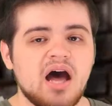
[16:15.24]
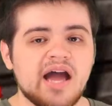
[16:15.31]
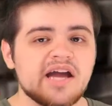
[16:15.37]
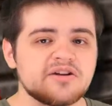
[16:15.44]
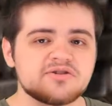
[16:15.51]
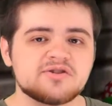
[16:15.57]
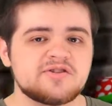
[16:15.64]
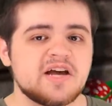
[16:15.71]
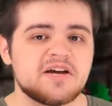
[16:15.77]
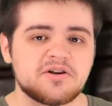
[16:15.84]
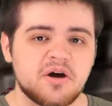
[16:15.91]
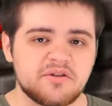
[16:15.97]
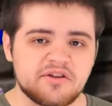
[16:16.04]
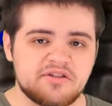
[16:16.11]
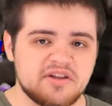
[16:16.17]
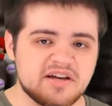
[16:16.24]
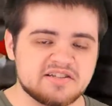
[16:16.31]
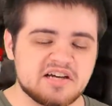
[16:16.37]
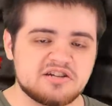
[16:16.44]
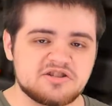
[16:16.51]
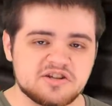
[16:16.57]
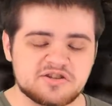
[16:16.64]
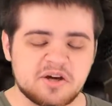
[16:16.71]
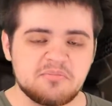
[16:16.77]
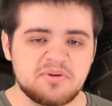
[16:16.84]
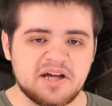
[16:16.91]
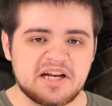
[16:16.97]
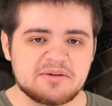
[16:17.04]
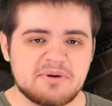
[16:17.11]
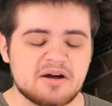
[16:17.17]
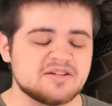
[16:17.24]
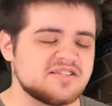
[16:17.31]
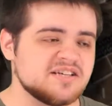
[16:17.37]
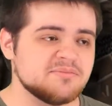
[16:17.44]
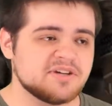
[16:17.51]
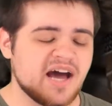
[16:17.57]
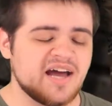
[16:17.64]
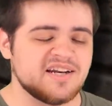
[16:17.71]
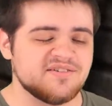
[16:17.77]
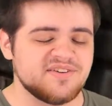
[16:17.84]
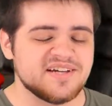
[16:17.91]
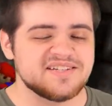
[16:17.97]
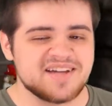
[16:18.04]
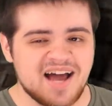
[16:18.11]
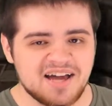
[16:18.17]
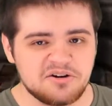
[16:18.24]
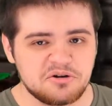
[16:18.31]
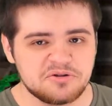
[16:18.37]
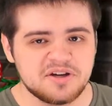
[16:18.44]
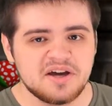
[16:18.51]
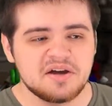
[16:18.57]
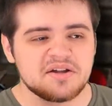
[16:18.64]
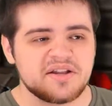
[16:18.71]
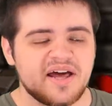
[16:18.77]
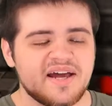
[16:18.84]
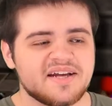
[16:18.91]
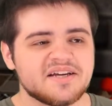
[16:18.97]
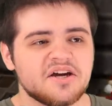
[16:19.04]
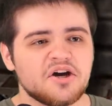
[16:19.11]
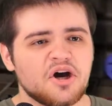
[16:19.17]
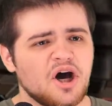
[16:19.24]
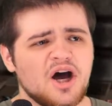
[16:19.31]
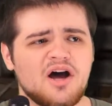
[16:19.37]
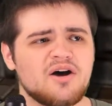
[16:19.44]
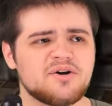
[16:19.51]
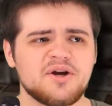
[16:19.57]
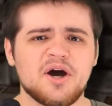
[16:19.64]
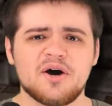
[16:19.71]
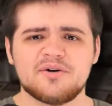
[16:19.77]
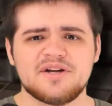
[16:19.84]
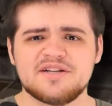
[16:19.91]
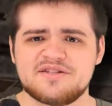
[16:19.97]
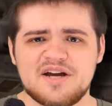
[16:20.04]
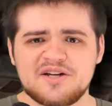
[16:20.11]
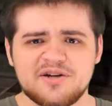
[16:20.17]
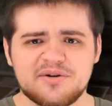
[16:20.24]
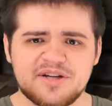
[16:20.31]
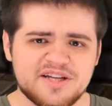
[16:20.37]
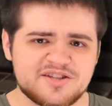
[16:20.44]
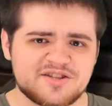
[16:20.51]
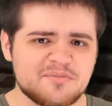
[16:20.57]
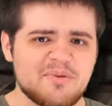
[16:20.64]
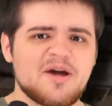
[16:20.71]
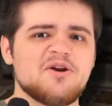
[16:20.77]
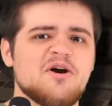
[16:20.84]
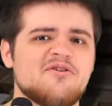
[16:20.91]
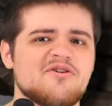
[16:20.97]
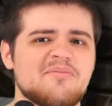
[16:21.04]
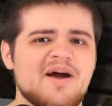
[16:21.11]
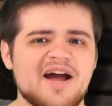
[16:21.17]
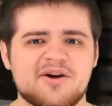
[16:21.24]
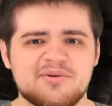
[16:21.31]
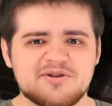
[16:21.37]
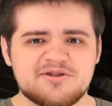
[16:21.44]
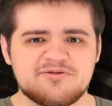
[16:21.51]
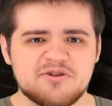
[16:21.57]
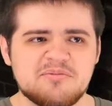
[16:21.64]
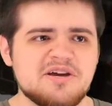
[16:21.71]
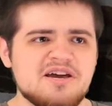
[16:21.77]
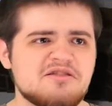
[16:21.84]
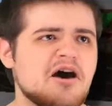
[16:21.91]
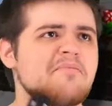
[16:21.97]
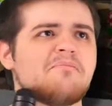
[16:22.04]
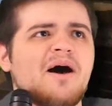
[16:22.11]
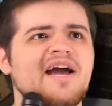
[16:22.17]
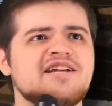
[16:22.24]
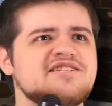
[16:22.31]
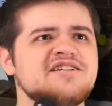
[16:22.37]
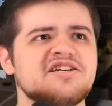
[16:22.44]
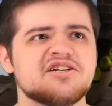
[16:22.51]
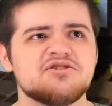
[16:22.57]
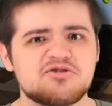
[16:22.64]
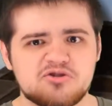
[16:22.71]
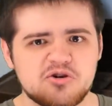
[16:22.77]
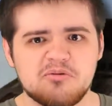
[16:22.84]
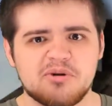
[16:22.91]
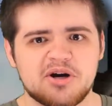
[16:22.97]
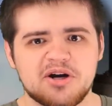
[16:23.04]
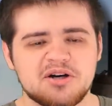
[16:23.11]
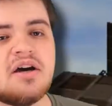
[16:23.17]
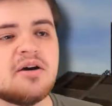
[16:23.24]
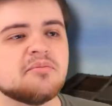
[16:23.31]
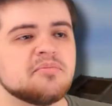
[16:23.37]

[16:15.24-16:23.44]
I understand all the things I just complained about seem kind of entitled, like, oh no, Nintendo needs to bend over backwards for me, the mighty consumer.